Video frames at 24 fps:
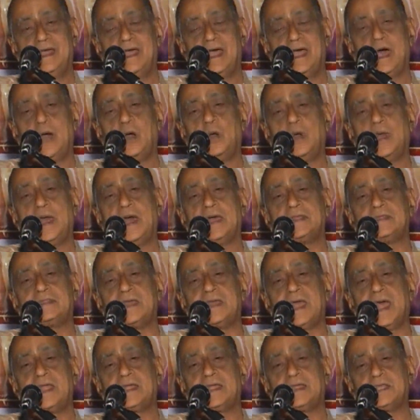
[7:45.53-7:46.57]
how has
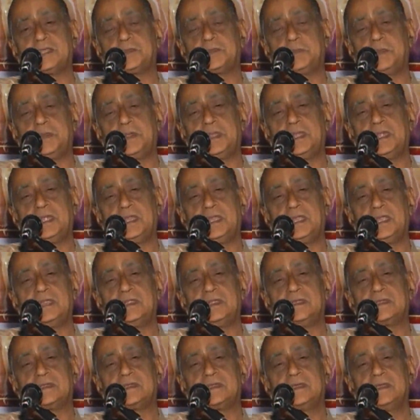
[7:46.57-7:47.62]
that
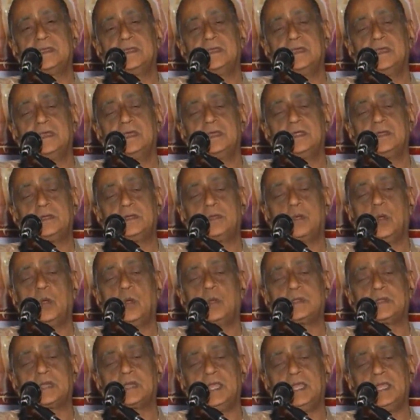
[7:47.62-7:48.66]
experience
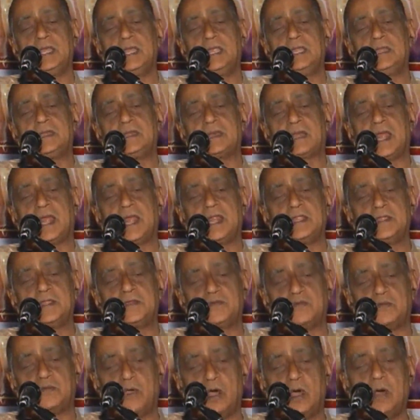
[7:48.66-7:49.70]
totally
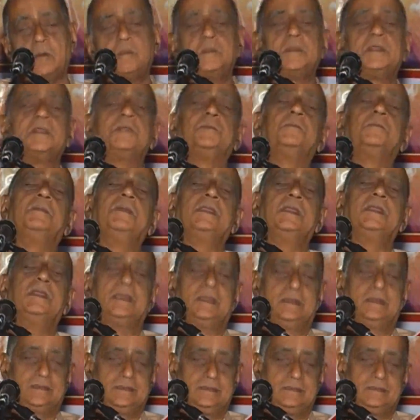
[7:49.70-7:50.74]
transformed his
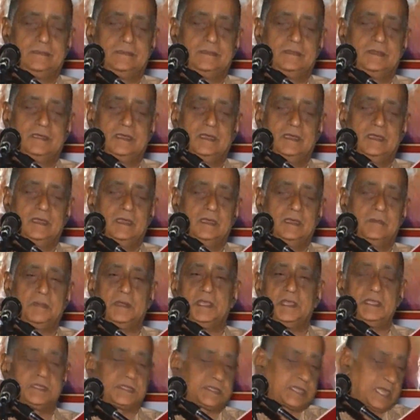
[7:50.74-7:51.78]
being?
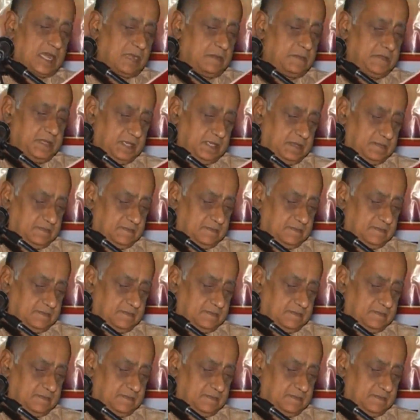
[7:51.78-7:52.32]
Please tell me.